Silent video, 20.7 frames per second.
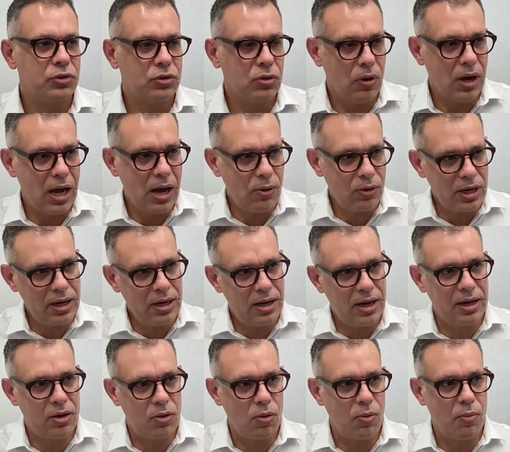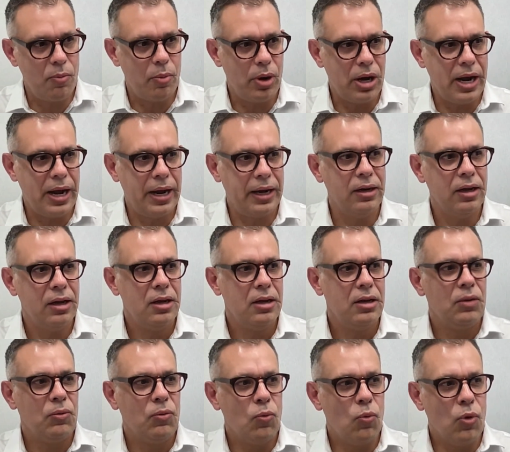So how can I combine
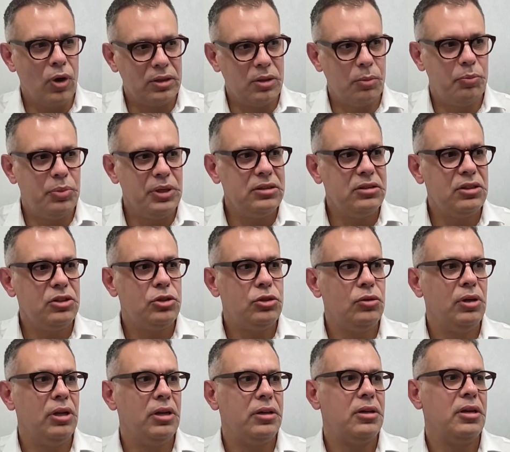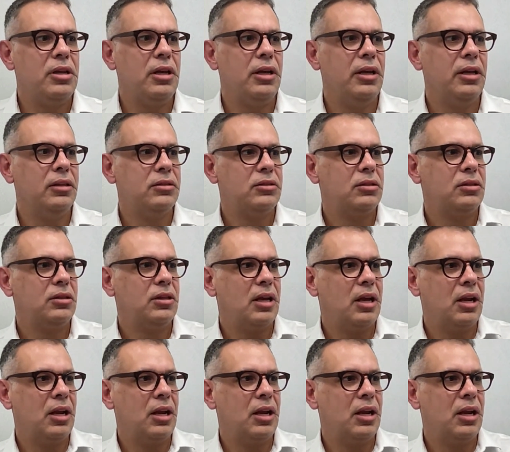what the business unit needs